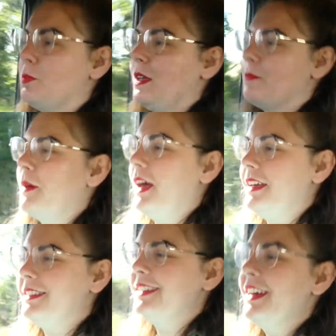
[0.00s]
being
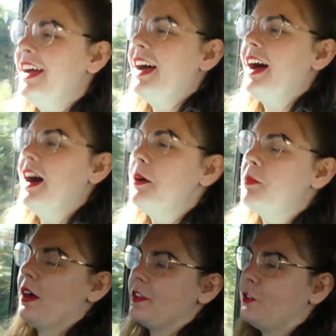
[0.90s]
made
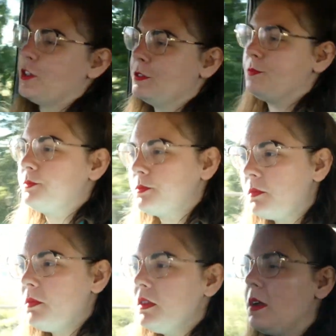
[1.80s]
by the group.
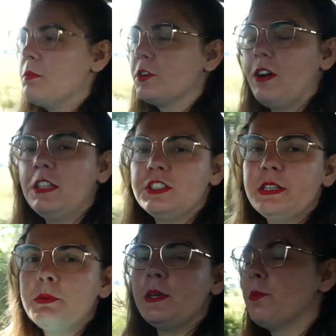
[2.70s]
But
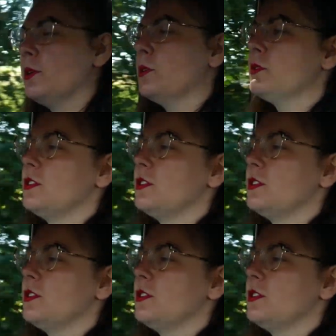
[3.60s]
gradually people